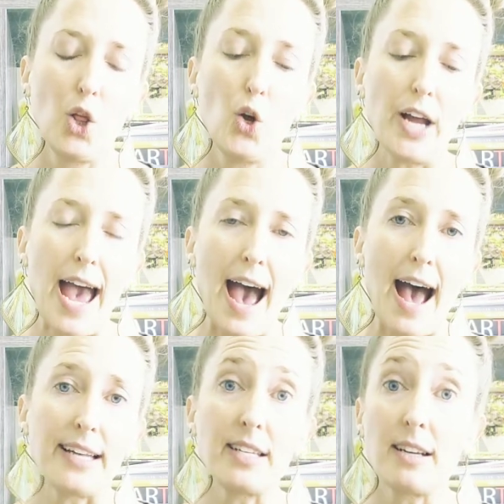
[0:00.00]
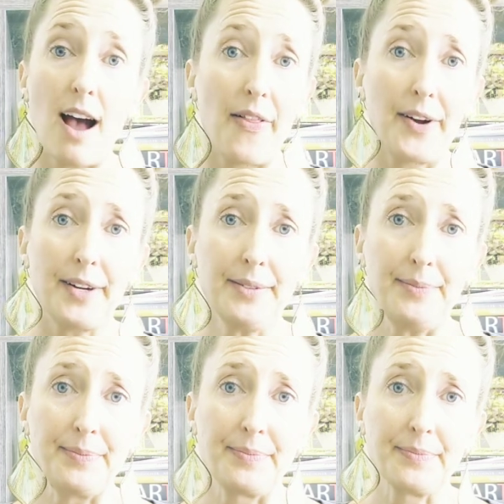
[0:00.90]
look at color.
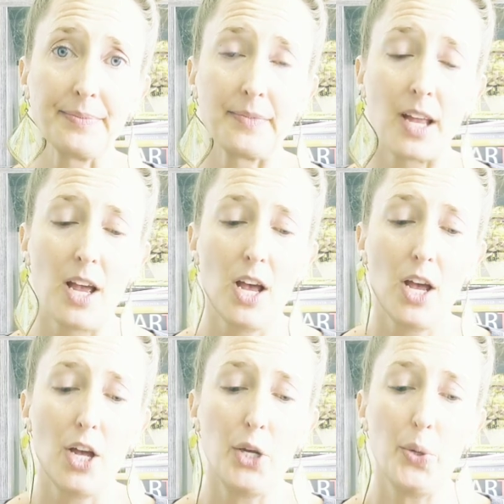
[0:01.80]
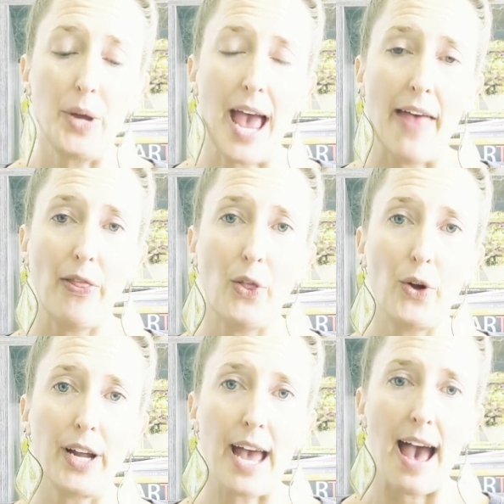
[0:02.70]
You can
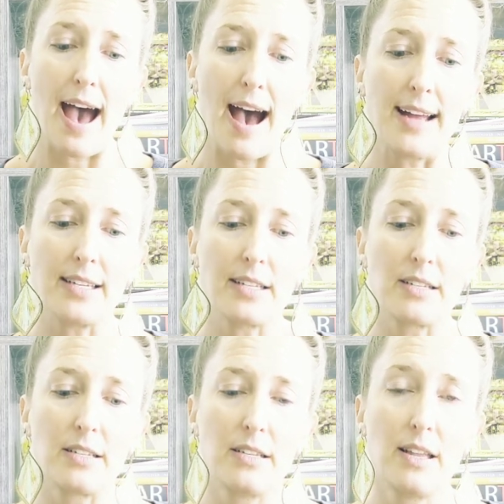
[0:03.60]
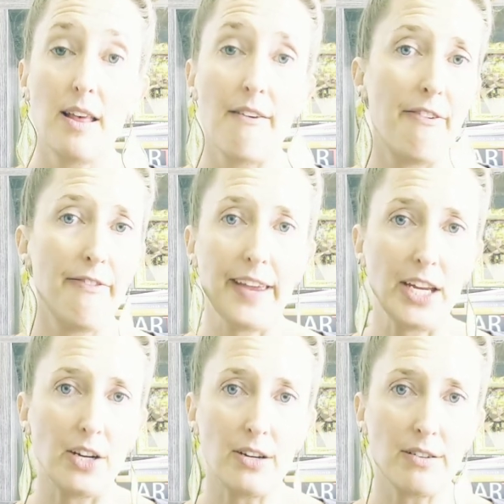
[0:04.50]
look at
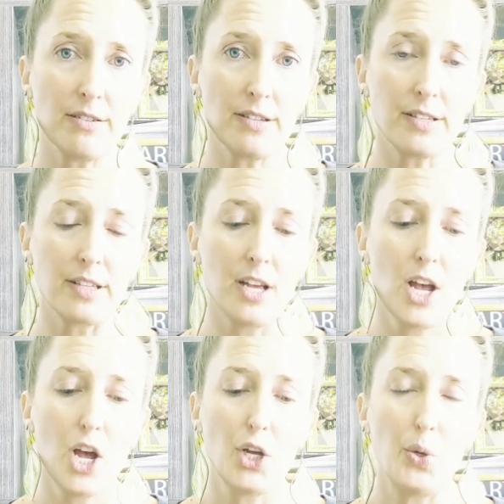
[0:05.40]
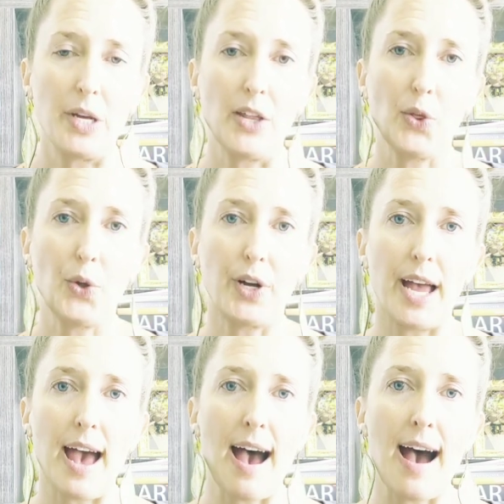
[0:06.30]
figures. You can
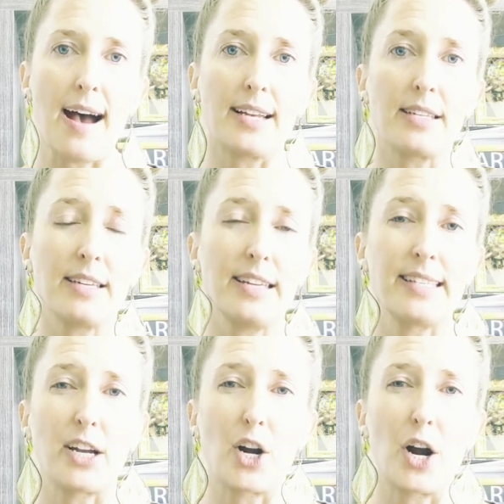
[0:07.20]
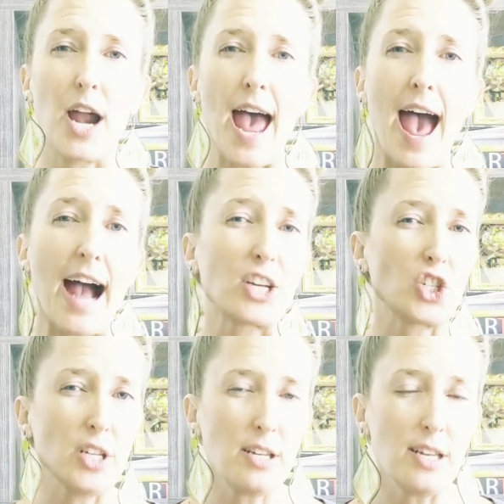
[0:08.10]
look at, is there
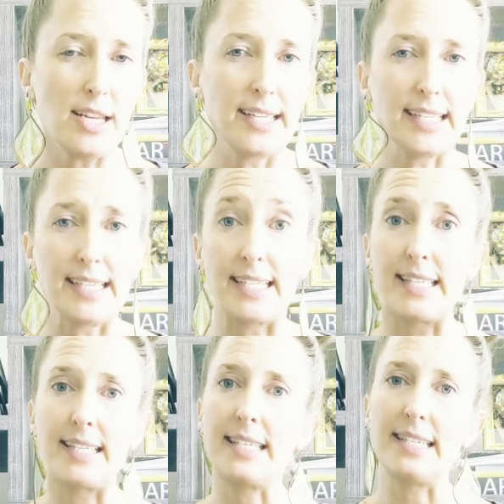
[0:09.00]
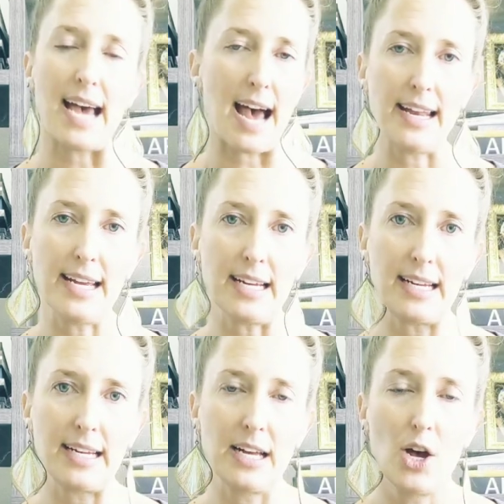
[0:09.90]
action? Is it
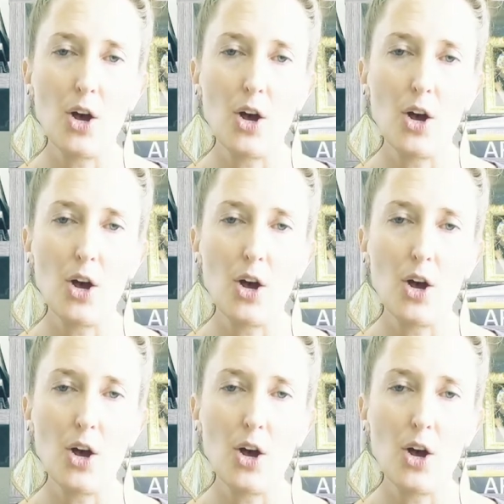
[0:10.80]
static?